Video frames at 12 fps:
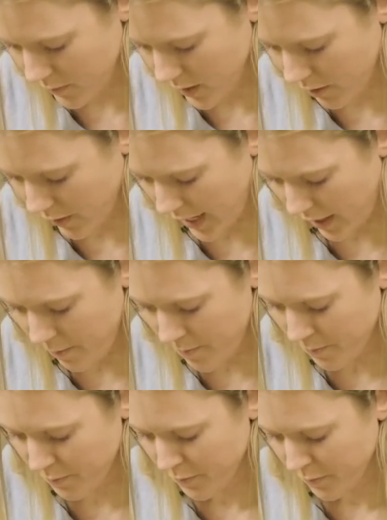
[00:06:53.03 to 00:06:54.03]
Okay.
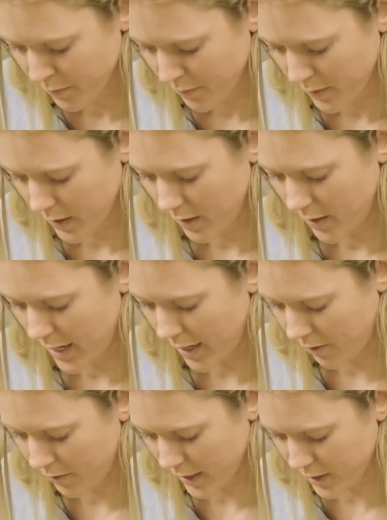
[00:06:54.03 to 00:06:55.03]

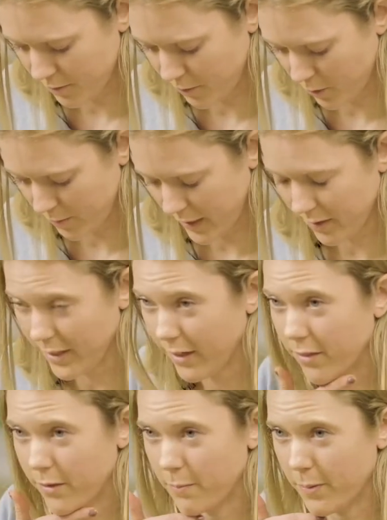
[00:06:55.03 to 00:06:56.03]
Now that's forming like
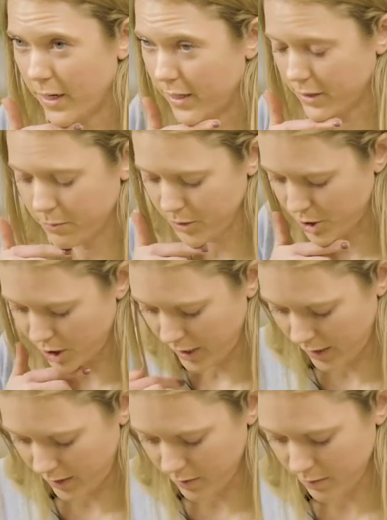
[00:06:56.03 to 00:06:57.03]
the bottom
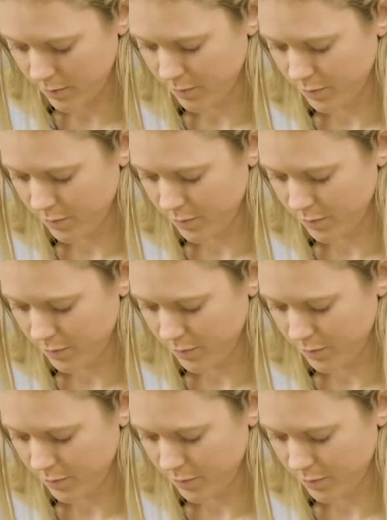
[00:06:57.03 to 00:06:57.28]
chin.